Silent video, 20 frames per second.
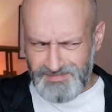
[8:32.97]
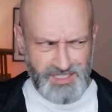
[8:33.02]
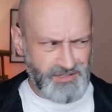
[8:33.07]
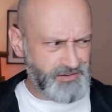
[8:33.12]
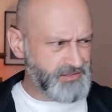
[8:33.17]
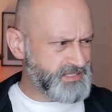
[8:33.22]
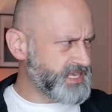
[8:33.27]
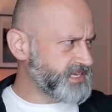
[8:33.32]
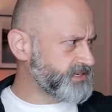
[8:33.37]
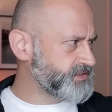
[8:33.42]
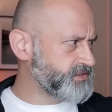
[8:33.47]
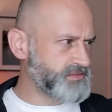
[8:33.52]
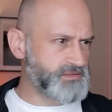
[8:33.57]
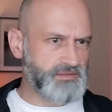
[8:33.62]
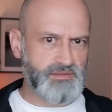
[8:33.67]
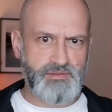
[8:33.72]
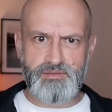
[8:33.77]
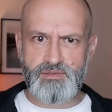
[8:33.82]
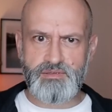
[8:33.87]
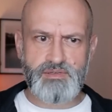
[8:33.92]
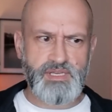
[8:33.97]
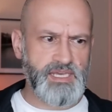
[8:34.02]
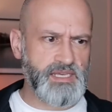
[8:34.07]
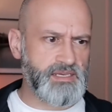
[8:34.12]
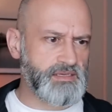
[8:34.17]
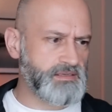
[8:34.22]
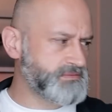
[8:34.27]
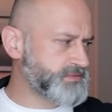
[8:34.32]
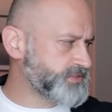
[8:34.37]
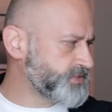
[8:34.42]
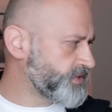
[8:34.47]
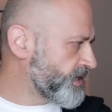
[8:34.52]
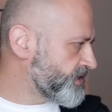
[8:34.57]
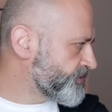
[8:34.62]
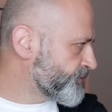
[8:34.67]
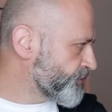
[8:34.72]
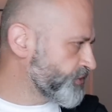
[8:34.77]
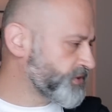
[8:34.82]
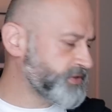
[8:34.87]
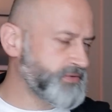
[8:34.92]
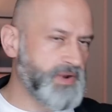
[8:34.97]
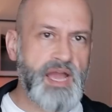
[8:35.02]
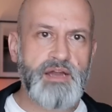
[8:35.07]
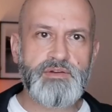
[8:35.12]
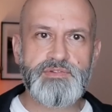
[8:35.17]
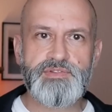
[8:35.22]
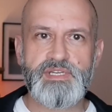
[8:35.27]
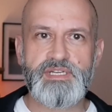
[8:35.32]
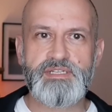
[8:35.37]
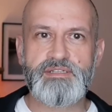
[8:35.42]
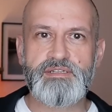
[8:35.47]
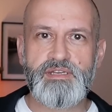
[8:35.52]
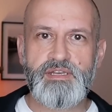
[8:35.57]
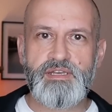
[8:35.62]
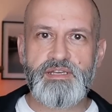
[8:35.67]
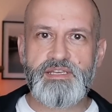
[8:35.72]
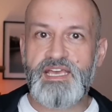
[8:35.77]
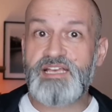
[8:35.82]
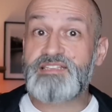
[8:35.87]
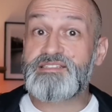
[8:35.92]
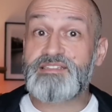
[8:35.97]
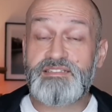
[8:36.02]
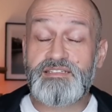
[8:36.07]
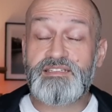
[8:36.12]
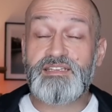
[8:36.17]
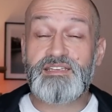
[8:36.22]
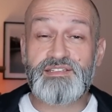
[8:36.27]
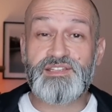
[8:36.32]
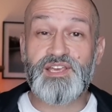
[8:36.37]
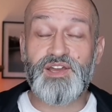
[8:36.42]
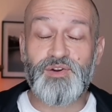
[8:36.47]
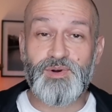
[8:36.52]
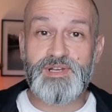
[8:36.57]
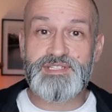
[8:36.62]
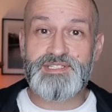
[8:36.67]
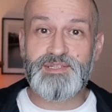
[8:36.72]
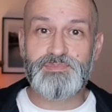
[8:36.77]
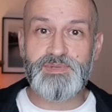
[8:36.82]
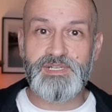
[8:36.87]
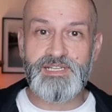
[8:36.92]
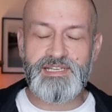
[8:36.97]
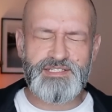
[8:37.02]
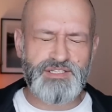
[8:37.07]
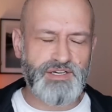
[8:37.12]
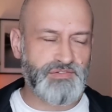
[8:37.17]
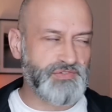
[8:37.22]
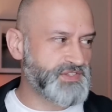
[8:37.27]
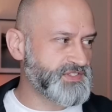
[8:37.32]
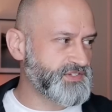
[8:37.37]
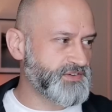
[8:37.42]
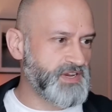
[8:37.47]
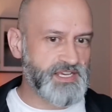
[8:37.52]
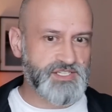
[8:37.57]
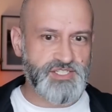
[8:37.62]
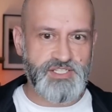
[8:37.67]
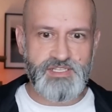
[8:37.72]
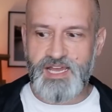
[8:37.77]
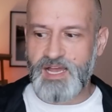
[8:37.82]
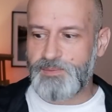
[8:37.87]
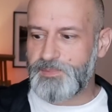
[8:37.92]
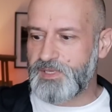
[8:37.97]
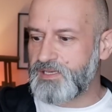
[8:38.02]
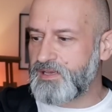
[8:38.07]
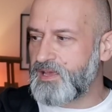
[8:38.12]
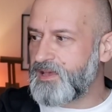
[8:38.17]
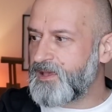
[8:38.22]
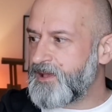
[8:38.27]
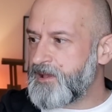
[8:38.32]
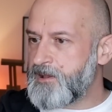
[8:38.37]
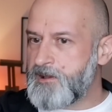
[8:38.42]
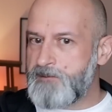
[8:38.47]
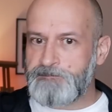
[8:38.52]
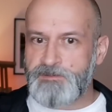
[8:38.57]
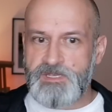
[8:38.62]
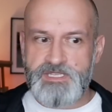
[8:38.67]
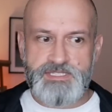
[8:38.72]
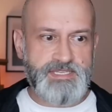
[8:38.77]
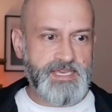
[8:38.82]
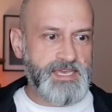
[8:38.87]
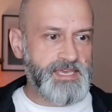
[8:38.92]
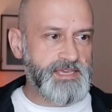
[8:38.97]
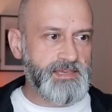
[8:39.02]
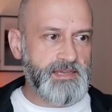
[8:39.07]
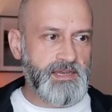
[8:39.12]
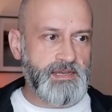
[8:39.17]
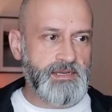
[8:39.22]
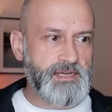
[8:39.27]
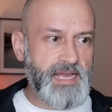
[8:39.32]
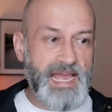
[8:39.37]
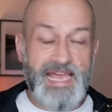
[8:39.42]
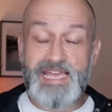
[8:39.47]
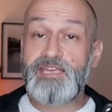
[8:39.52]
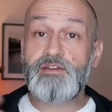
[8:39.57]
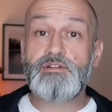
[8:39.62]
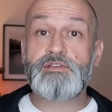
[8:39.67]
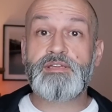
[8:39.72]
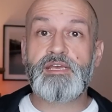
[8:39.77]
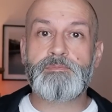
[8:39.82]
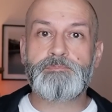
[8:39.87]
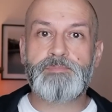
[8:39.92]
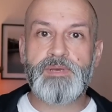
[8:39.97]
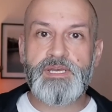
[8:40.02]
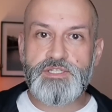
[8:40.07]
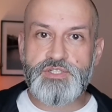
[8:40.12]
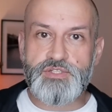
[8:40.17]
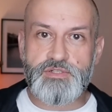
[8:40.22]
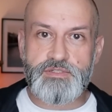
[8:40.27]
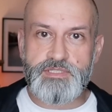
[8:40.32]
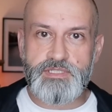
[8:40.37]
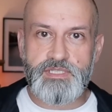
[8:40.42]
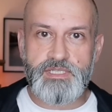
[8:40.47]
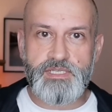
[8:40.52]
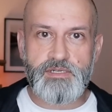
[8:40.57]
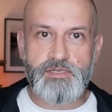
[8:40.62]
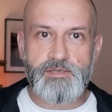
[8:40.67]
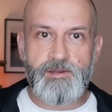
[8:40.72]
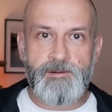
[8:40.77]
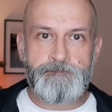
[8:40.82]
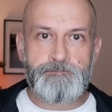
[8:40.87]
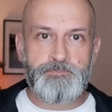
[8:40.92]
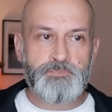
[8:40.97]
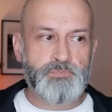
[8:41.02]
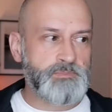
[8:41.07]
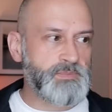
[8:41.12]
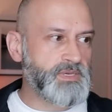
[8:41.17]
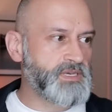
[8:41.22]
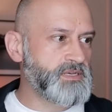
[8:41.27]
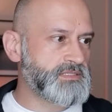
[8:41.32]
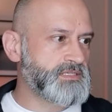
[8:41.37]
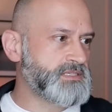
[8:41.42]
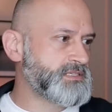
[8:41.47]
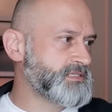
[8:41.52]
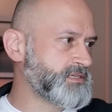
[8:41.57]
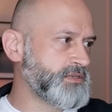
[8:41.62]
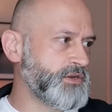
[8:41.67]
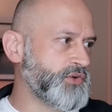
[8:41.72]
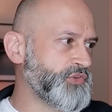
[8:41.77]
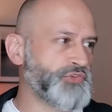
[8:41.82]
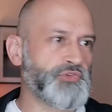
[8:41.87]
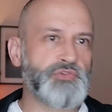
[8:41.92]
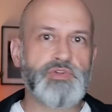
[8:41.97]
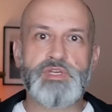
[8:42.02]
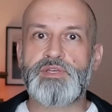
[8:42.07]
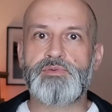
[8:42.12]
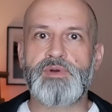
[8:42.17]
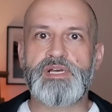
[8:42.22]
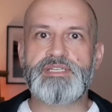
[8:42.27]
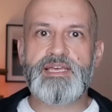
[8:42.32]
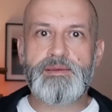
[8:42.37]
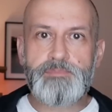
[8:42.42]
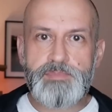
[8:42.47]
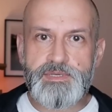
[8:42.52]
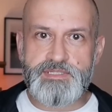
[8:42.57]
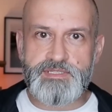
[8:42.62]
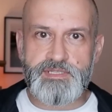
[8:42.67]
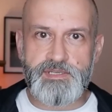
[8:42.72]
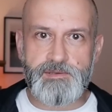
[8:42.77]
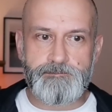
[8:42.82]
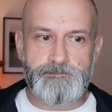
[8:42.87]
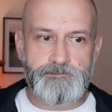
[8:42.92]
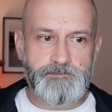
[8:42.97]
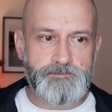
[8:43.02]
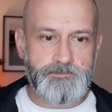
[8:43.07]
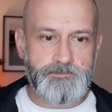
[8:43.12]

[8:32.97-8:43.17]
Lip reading: And I was like, okay. So I turn around and yes, indeed, there was a police officer actually coming, saying, I cannot take pictures here because this is close to the US embassy.